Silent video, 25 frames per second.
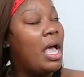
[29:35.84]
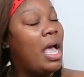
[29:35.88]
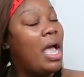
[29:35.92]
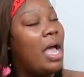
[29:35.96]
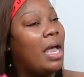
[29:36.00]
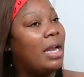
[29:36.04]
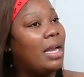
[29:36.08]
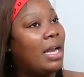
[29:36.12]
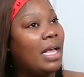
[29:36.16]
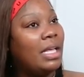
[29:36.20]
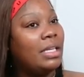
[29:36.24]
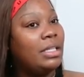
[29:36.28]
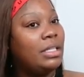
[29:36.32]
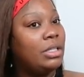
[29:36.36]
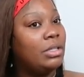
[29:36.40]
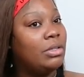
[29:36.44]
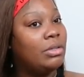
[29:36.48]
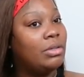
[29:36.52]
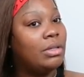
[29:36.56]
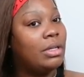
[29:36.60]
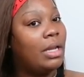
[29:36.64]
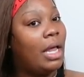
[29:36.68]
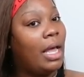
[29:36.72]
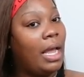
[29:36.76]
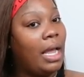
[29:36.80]
And that's
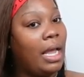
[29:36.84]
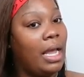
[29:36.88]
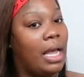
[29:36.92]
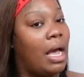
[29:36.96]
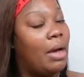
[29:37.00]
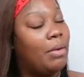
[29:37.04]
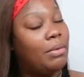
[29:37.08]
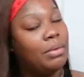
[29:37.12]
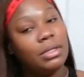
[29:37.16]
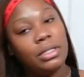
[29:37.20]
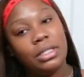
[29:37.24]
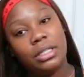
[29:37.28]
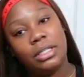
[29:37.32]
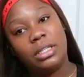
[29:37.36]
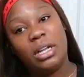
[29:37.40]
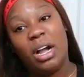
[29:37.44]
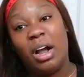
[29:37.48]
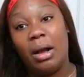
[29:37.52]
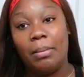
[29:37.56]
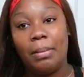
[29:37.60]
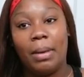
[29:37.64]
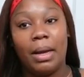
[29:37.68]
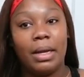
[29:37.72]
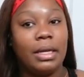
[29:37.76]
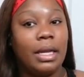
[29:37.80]
too late. I want to
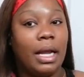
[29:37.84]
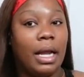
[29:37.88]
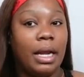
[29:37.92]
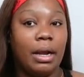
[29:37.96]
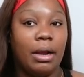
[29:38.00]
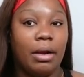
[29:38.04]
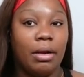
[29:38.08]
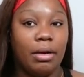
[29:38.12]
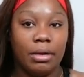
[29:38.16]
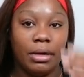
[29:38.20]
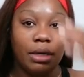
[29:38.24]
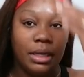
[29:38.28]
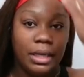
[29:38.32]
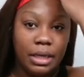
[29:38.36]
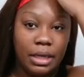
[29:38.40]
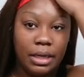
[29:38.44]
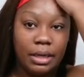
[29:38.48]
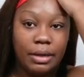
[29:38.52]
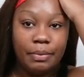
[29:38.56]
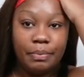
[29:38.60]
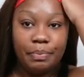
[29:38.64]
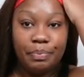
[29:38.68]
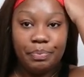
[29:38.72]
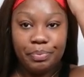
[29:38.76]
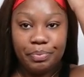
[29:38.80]
start my day
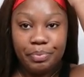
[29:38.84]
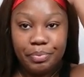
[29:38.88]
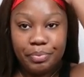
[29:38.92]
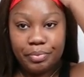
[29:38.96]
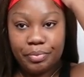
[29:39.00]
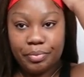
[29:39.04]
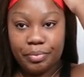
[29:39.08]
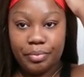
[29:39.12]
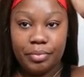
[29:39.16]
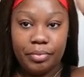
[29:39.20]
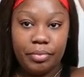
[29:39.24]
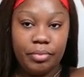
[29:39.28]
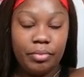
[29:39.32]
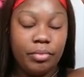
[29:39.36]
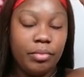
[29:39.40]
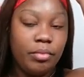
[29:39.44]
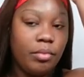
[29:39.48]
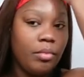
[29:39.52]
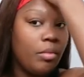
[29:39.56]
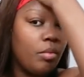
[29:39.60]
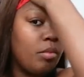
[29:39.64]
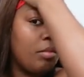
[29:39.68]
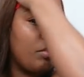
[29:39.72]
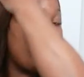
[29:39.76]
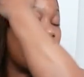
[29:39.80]
earlier.
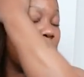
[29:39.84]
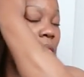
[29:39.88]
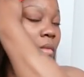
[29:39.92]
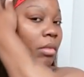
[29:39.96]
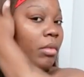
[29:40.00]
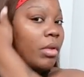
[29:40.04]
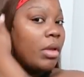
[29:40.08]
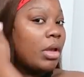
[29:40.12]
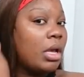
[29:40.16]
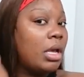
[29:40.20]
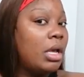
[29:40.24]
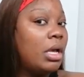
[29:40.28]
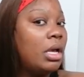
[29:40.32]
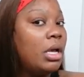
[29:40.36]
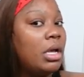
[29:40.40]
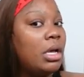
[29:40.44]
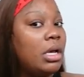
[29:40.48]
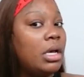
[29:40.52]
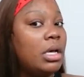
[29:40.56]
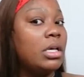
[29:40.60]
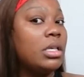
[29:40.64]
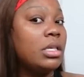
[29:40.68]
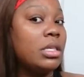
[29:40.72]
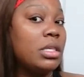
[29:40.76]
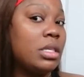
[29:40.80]

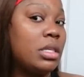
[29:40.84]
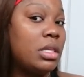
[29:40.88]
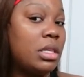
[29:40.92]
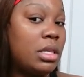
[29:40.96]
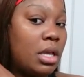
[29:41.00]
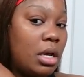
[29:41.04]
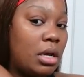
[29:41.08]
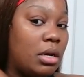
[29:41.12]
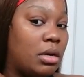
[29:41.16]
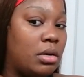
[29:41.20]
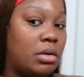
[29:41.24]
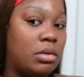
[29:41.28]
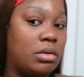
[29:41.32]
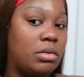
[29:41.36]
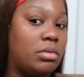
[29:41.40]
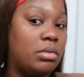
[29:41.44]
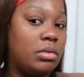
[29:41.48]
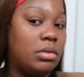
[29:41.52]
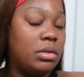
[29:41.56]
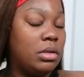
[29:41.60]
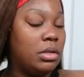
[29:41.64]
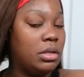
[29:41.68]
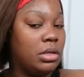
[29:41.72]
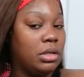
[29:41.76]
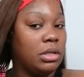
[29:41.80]

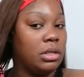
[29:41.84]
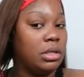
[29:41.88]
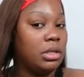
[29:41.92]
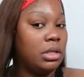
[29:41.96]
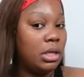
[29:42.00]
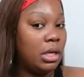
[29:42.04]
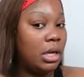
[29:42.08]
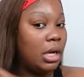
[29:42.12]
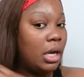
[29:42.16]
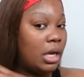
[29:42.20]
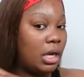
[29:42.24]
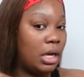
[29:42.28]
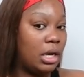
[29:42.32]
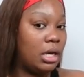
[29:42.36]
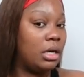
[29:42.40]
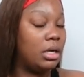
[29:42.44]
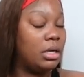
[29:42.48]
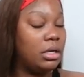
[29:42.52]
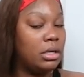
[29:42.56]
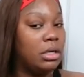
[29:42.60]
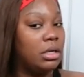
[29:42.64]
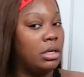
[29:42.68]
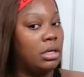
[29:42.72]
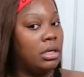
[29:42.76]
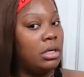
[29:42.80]
So,
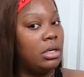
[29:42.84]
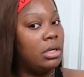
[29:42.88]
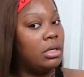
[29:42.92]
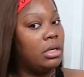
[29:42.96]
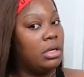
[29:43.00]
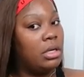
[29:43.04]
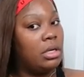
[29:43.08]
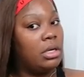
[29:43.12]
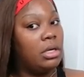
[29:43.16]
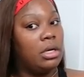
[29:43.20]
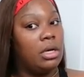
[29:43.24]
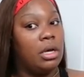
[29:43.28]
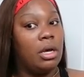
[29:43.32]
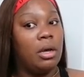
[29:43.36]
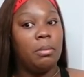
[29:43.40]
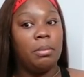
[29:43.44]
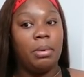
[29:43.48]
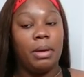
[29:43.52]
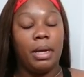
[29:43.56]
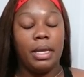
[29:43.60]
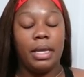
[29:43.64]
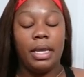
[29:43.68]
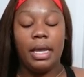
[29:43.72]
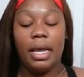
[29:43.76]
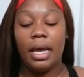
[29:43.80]
yeah.
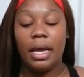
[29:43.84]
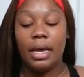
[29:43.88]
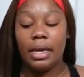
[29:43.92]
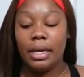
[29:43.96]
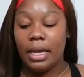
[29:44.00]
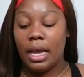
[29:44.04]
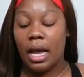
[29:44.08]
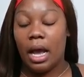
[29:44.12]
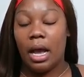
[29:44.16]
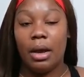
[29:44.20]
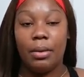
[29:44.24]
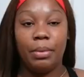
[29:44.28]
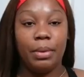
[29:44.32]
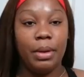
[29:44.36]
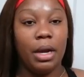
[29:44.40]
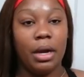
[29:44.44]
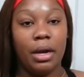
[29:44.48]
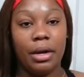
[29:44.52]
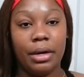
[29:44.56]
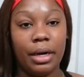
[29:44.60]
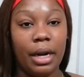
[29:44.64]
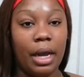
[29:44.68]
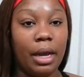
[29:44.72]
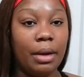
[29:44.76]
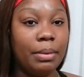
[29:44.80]
But yeah, y'all, we're
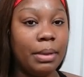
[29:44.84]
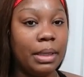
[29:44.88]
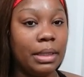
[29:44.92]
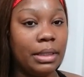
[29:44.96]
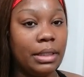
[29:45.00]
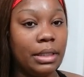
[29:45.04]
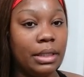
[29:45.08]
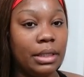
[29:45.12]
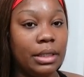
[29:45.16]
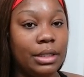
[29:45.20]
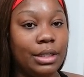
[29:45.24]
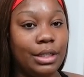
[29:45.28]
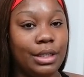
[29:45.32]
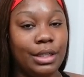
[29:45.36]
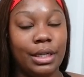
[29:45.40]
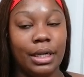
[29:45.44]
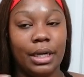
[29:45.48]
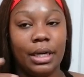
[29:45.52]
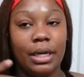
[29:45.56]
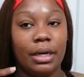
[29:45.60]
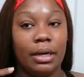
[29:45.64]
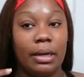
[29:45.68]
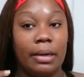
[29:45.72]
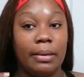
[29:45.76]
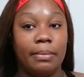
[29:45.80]
on our way to the
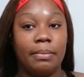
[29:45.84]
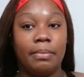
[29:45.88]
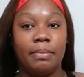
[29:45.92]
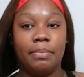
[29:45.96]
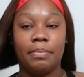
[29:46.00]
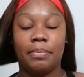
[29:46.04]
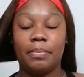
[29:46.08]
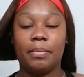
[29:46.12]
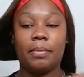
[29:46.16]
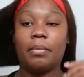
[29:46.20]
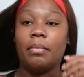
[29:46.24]
gym.